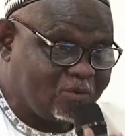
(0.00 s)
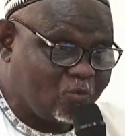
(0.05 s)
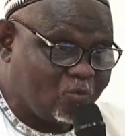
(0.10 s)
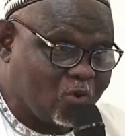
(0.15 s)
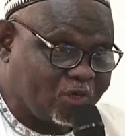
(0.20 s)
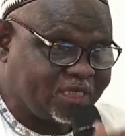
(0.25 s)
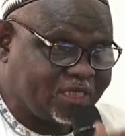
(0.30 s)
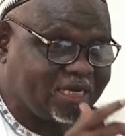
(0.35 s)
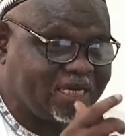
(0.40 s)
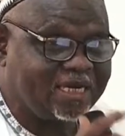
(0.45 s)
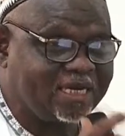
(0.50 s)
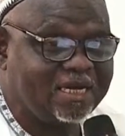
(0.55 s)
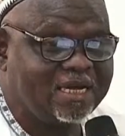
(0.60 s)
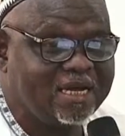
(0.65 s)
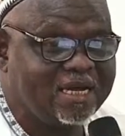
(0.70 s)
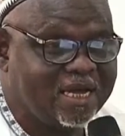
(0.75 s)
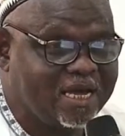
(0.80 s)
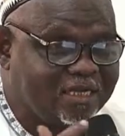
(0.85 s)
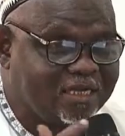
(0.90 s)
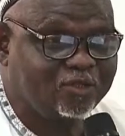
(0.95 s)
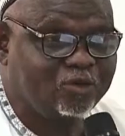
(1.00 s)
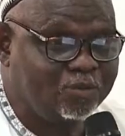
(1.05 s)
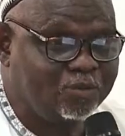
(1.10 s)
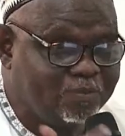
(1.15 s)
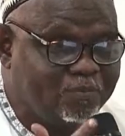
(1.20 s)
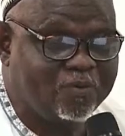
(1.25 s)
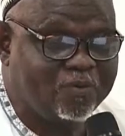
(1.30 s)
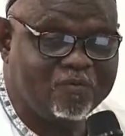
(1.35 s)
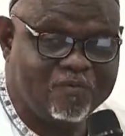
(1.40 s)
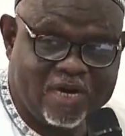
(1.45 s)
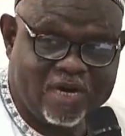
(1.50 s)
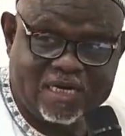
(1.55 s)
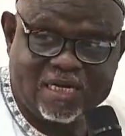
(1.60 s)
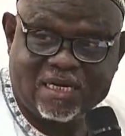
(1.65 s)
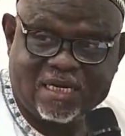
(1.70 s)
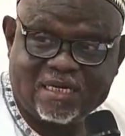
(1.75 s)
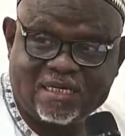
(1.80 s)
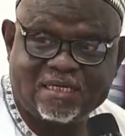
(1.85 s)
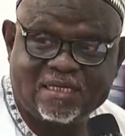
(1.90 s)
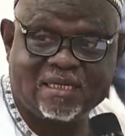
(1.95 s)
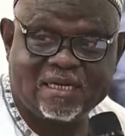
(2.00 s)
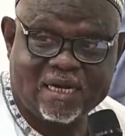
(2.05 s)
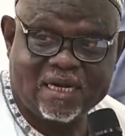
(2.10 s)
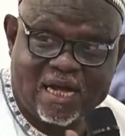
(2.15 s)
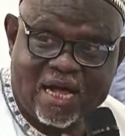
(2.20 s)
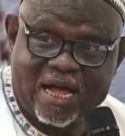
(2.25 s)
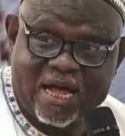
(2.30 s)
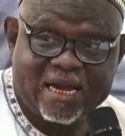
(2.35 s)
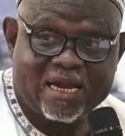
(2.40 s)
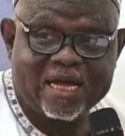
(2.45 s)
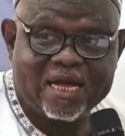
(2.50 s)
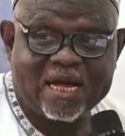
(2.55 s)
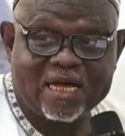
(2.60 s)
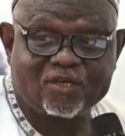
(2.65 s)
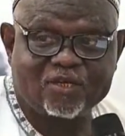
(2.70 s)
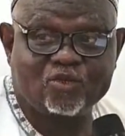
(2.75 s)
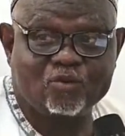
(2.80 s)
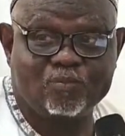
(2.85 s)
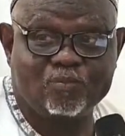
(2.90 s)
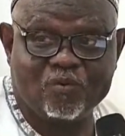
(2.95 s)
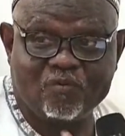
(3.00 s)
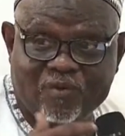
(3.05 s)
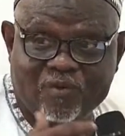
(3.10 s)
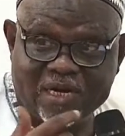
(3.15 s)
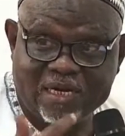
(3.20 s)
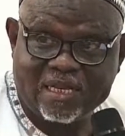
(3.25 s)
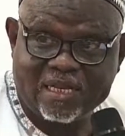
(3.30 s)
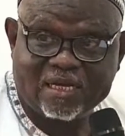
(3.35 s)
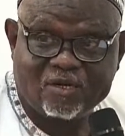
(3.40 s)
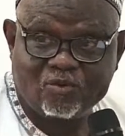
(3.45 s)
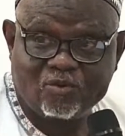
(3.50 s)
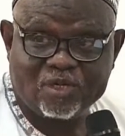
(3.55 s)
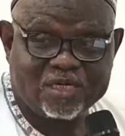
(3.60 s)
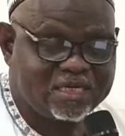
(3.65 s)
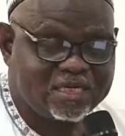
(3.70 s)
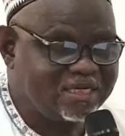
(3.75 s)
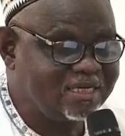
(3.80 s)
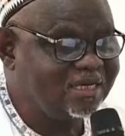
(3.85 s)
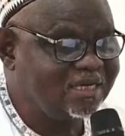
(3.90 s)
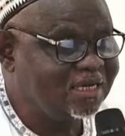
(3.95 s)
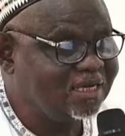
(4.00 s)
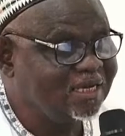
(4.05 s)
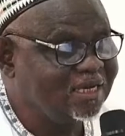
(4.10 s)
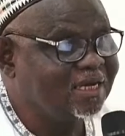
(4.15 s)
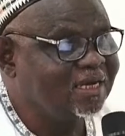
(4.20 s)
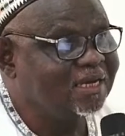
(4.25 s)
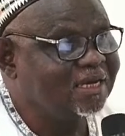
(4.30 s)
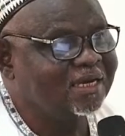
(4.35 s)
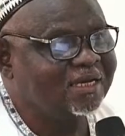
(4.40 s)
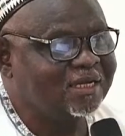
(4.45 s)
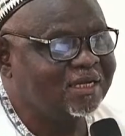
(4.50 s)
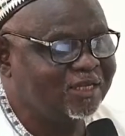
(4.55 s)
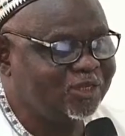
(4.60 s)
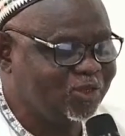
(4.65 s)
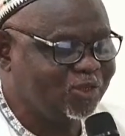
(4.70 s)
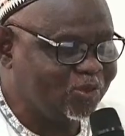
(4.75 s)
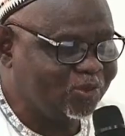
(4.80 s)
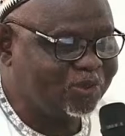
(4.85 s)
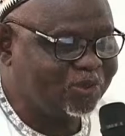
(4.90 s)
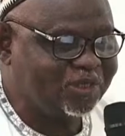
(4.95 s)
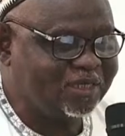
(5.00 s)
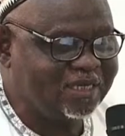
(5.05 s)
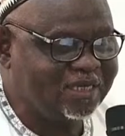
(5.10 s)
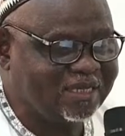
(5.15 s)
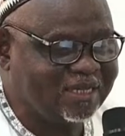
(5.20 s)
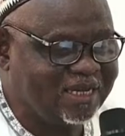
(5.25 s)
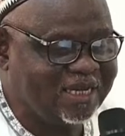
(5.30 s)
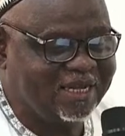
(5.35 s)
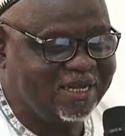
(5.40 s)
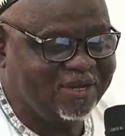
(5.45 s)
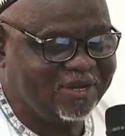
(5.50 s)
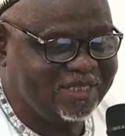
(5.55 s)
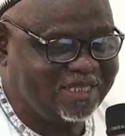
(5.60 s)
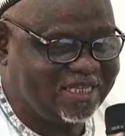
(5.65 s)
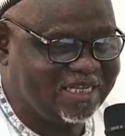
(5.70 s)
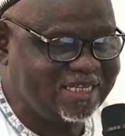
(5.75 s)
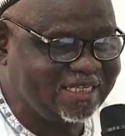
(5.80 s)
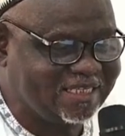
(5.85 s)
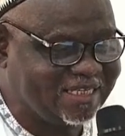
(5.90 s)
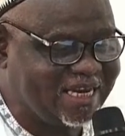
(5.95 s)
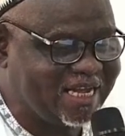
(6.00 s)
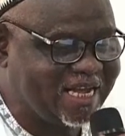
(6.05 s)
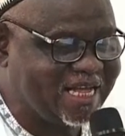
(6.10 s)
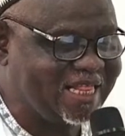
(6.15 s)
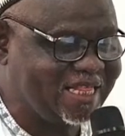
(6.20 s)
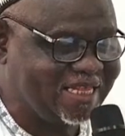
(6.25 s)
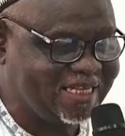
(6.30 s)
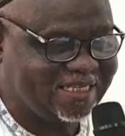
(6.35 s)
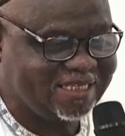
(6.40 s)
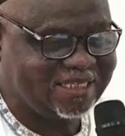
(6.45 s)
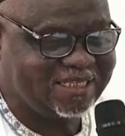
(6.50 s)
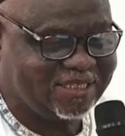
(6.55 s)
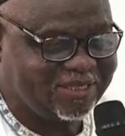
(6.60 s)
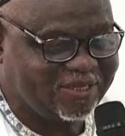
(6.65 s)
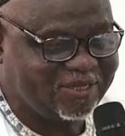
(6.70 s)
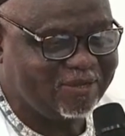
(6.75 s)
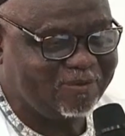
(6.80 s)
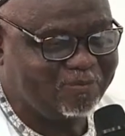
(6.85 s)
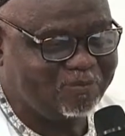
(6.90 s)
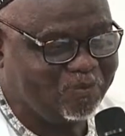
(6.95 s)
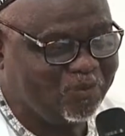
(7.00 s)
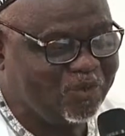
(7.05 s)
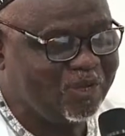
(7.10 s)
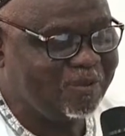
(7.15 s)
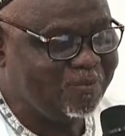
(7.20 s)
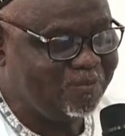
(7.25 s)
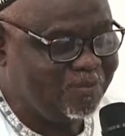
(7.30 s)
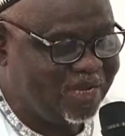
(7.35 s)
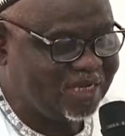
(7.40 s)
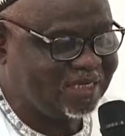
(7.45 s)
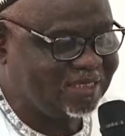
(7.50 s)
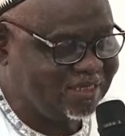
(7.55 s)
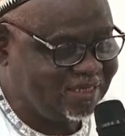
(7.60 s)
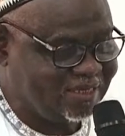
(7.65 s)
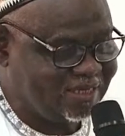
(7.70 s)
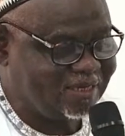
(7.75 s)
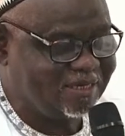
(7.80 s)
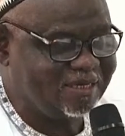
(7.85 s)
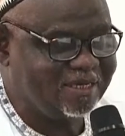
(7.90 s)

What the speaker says: water has to be provided. INEC has to provide that water. So things like this make